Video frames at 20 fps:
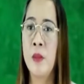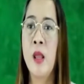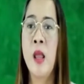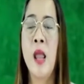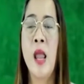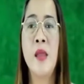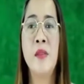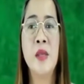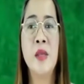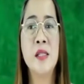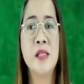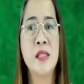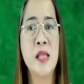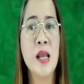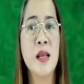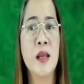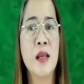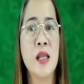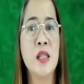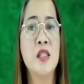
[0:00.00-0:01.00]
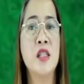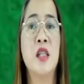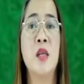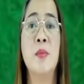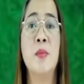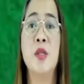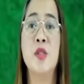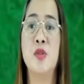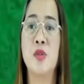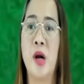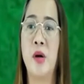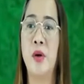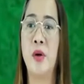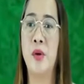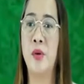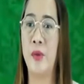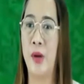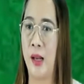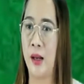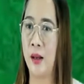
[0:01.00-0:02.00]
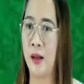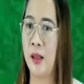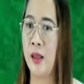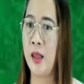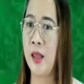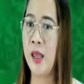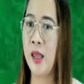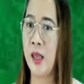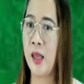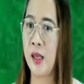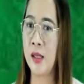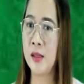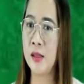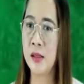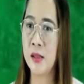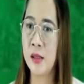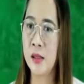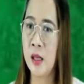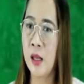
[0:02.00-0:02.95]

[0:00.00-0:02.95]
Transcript: And the second sedimentary rock is